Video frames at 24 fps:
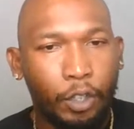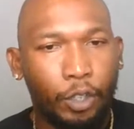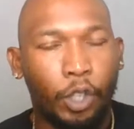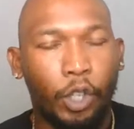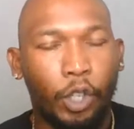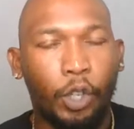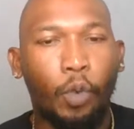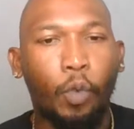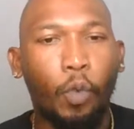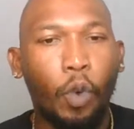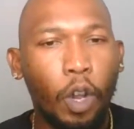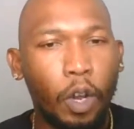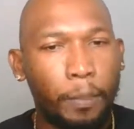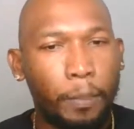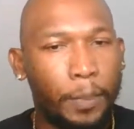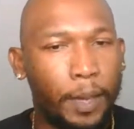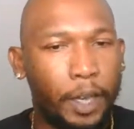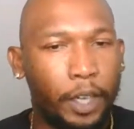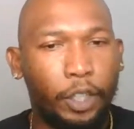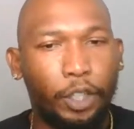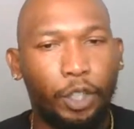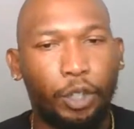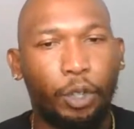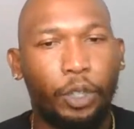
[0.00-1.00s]
So you want to
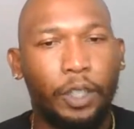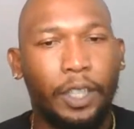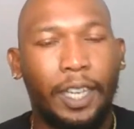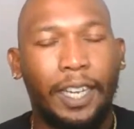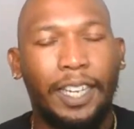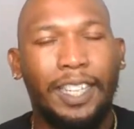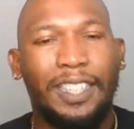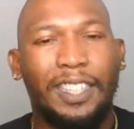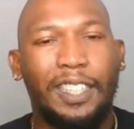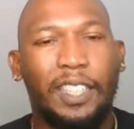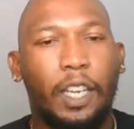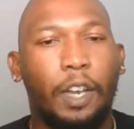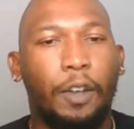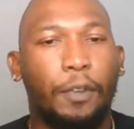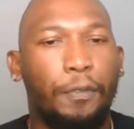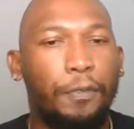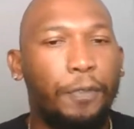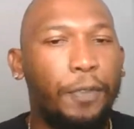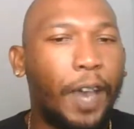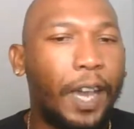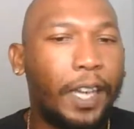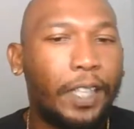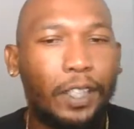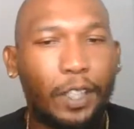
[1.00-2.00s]
make sure that it's
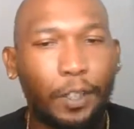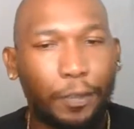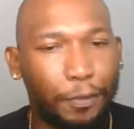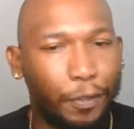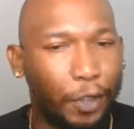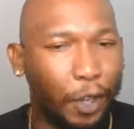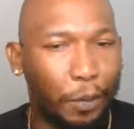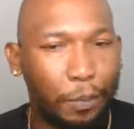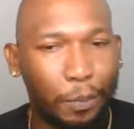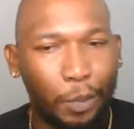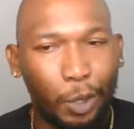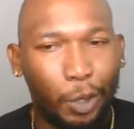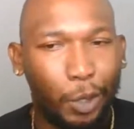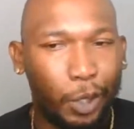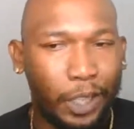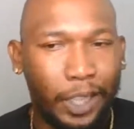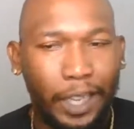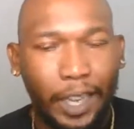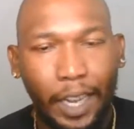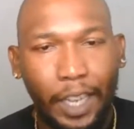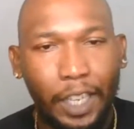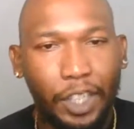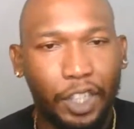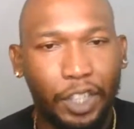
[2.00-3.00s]
effective
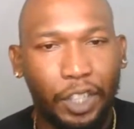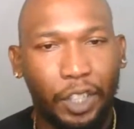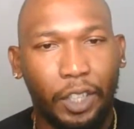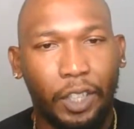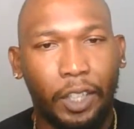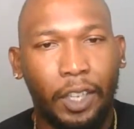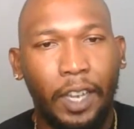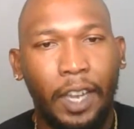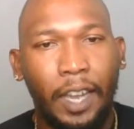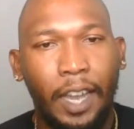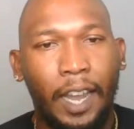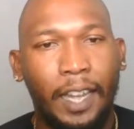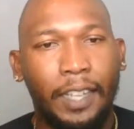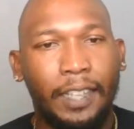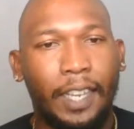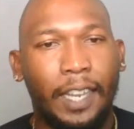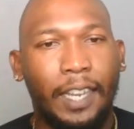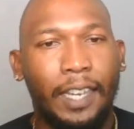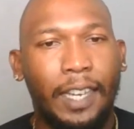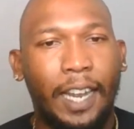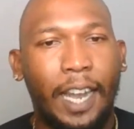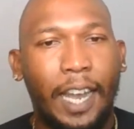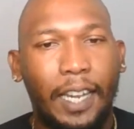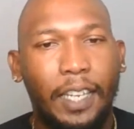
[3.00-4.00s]
communication and
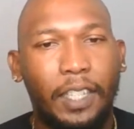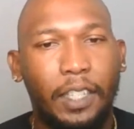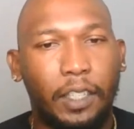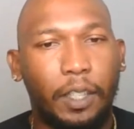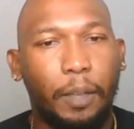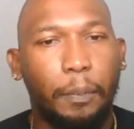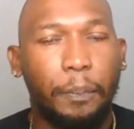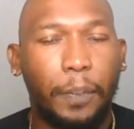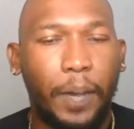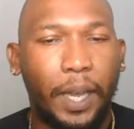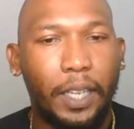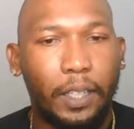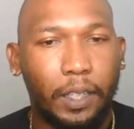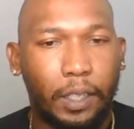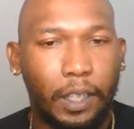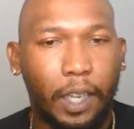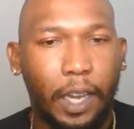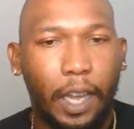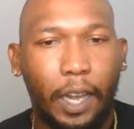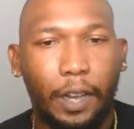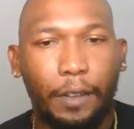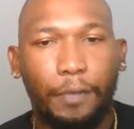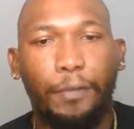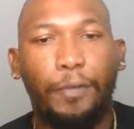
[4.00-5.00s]
that is the
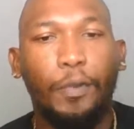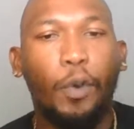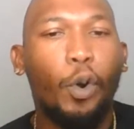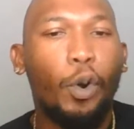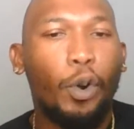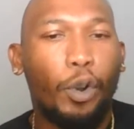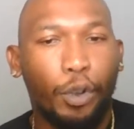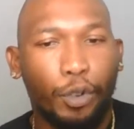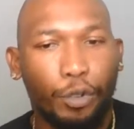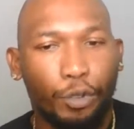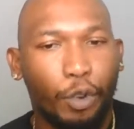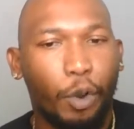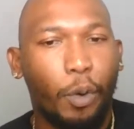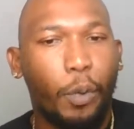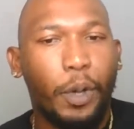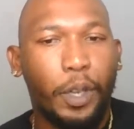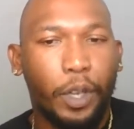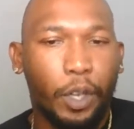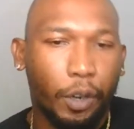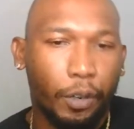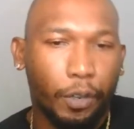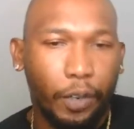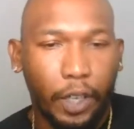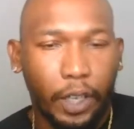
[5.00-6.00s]
baseline for
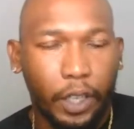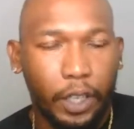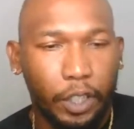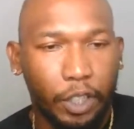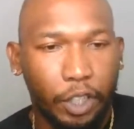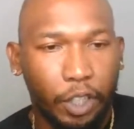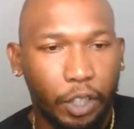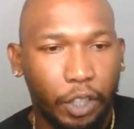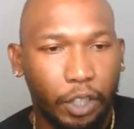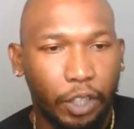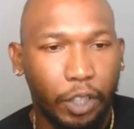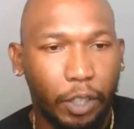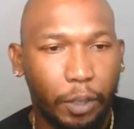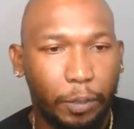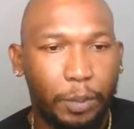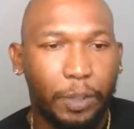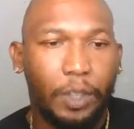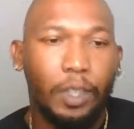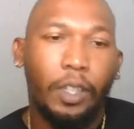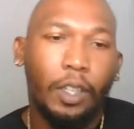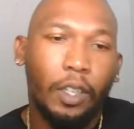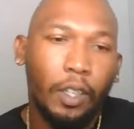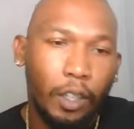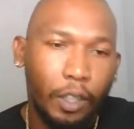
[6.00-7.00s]
growing your
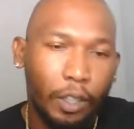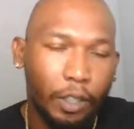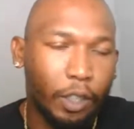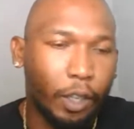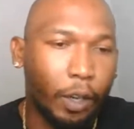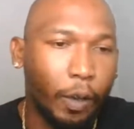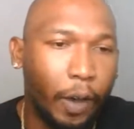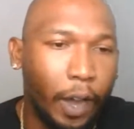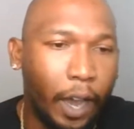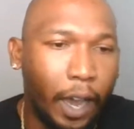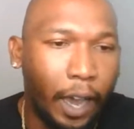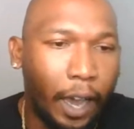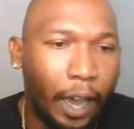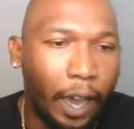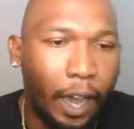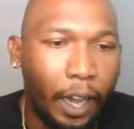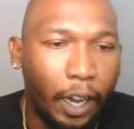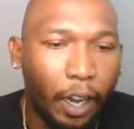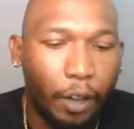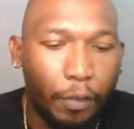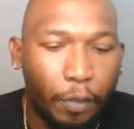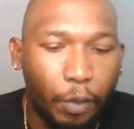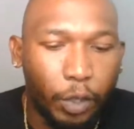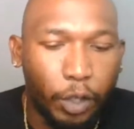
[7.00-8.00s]
relationships. So
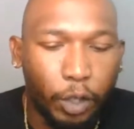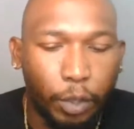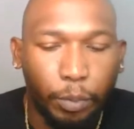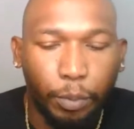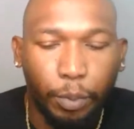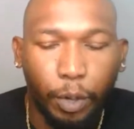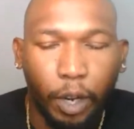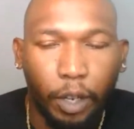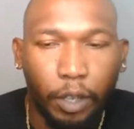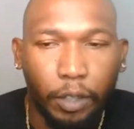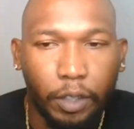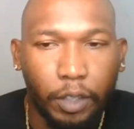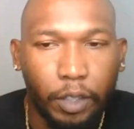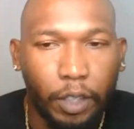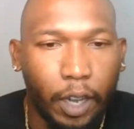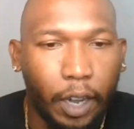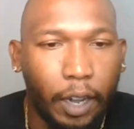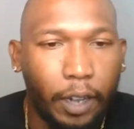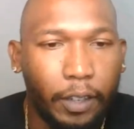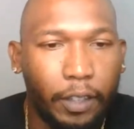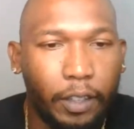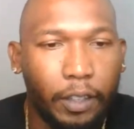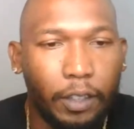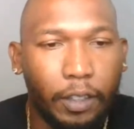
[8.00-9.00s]
I love what you brought,
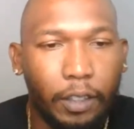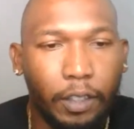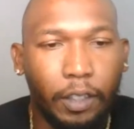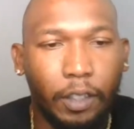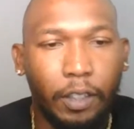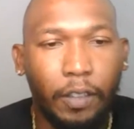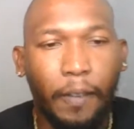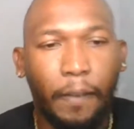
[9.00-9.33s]
Scott.